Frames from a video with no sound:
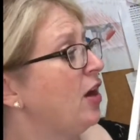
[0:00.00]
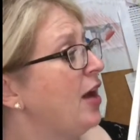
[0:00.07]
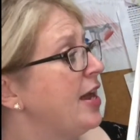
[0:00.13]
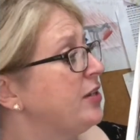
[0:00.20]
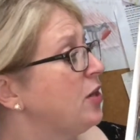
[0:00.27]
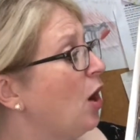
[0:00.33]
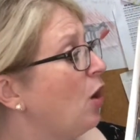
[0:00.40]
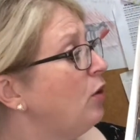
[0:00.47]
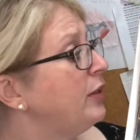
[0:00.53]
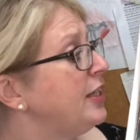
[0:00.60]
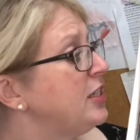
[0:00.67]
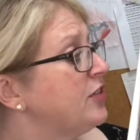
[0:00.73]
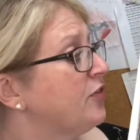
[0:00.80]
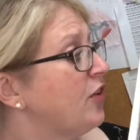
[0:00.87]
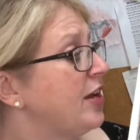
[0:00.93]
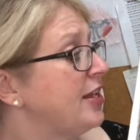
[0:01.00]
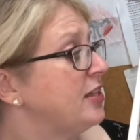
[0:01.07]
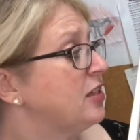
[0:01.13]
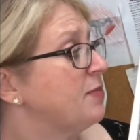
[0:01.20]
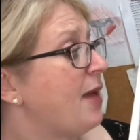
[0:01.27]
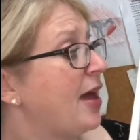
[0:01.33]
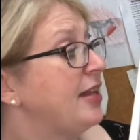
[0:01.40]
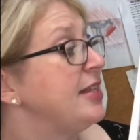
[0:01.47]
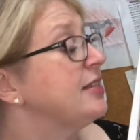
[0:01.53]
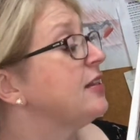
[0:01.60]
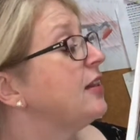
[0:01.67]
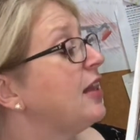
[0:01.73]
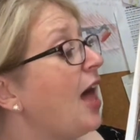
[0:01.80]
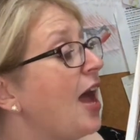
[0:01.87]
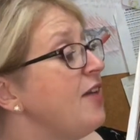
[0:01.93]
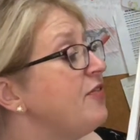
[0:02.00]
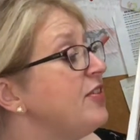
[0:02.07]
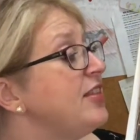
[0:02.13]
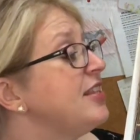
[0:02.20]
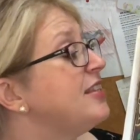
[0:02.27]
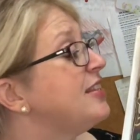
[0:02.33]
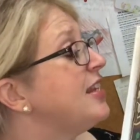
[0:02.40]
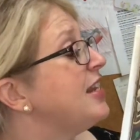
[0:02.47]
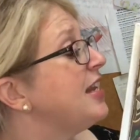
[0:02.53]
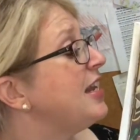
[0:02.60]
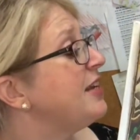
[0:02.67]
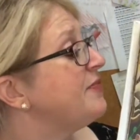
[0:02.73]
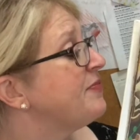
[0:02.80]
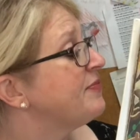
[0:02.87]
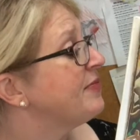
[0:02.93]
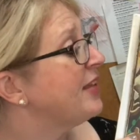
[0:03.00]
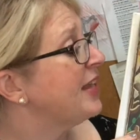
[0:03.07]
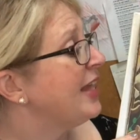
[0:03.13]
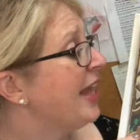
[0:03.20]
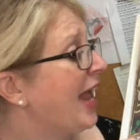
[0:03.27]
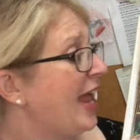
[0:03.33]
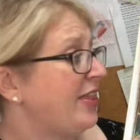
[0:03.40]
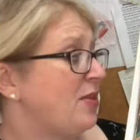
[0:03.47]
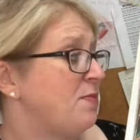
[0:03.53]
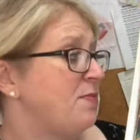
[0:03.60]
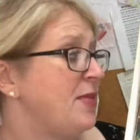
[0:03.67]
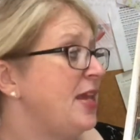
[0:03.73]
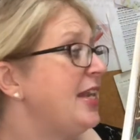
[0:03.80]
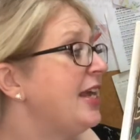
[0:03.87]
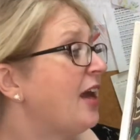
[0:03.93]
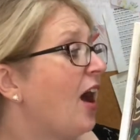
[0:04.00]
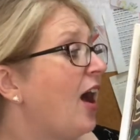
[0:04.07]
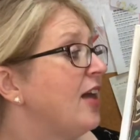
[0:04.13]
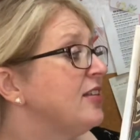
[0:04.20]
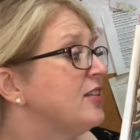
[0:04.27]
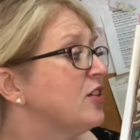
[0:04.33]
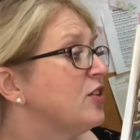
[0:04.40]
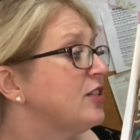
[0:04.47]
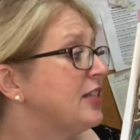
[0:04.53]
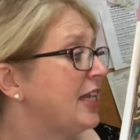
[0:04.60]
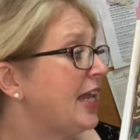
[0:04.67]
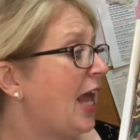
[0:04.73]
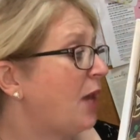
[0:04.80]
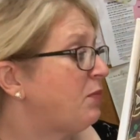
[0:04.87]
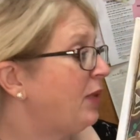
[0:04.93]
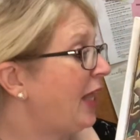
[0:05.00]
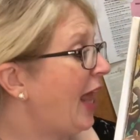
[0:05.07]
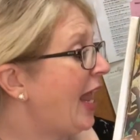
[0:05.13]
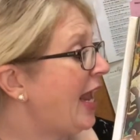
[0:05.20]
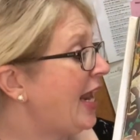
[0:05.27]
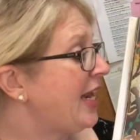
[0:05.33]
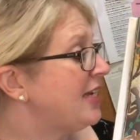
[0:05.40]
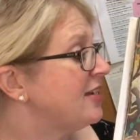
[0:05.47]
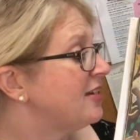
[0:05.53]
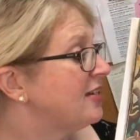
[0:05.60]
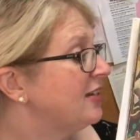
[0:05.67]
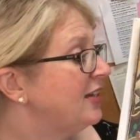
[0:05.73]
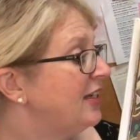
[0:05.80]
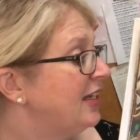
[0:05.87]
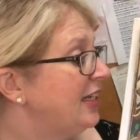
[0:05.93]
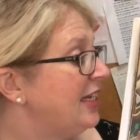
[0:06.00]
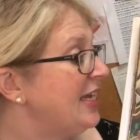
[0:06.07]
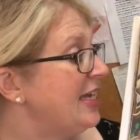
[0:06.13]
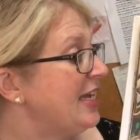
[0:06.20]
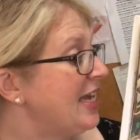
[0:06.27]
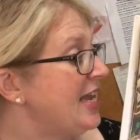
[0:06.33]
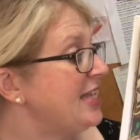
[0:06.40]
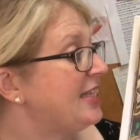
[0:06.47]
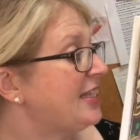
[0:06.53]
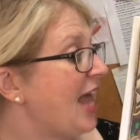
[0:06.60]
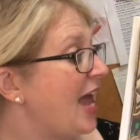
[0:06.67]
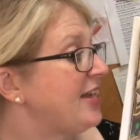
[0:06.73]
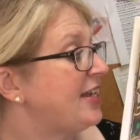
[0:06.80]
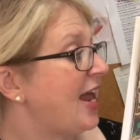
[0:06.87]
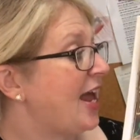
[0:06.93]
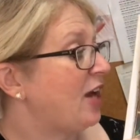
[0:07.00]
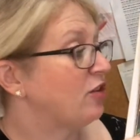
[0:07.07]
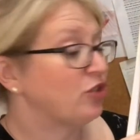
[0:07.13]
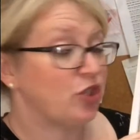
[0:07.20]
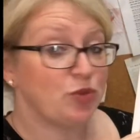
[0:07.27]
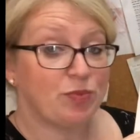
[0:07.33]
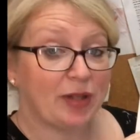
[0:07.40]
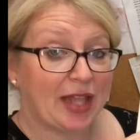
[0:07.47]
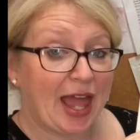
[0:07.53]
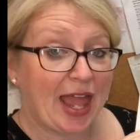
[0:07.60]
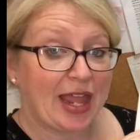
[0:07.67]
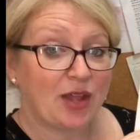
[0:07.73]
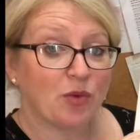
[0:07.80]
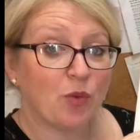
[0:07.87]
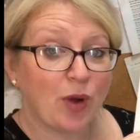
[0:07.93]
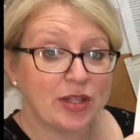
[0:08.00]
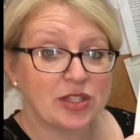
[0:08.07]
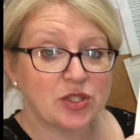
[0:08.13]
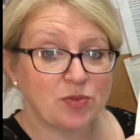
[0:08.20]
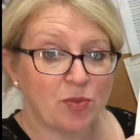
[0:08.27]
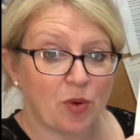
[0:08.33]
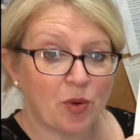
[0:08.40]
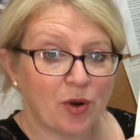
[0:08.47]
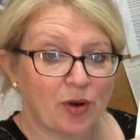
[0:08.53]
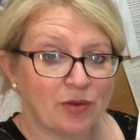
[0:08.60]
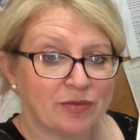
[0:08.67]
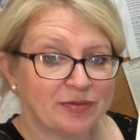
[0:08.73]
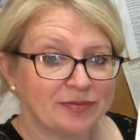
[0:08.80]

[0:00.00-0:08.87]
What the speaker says: had told his friends about his life in the city and the many concerts he had played, he sat down to play once more.